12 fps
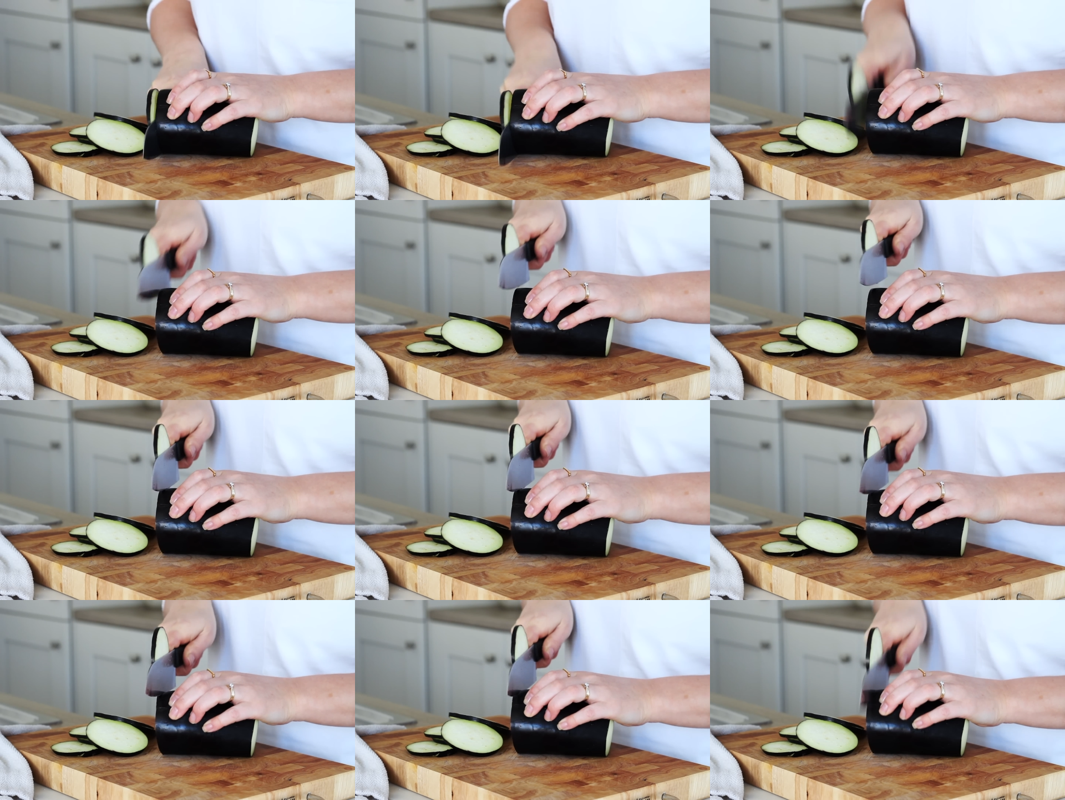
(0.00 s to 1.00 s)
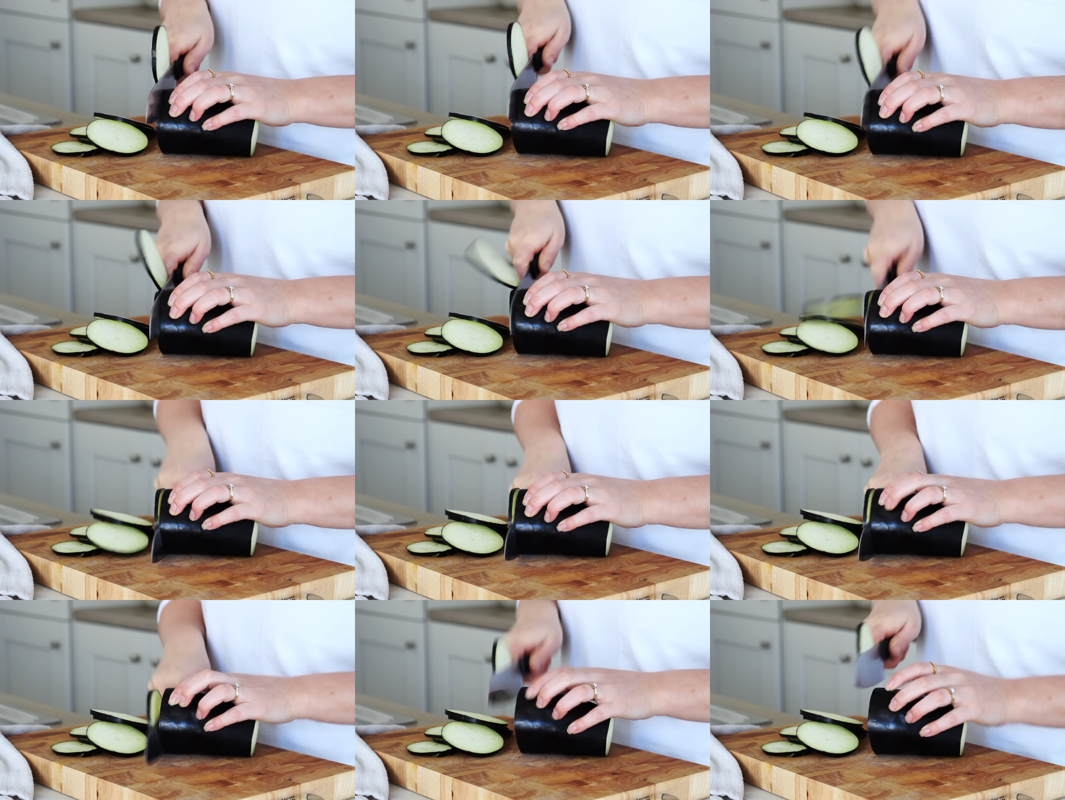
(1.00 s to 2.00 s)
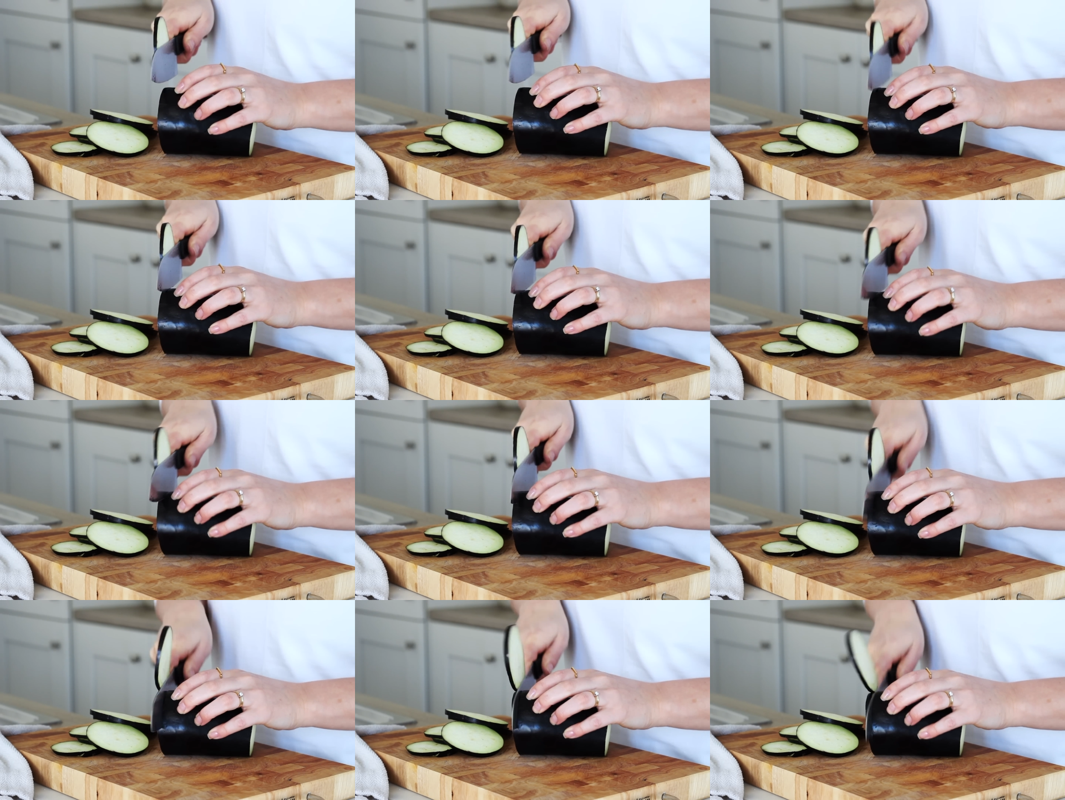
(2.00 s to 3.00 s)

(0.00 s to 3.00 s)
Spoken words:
No face is visible, so there are no lips to read.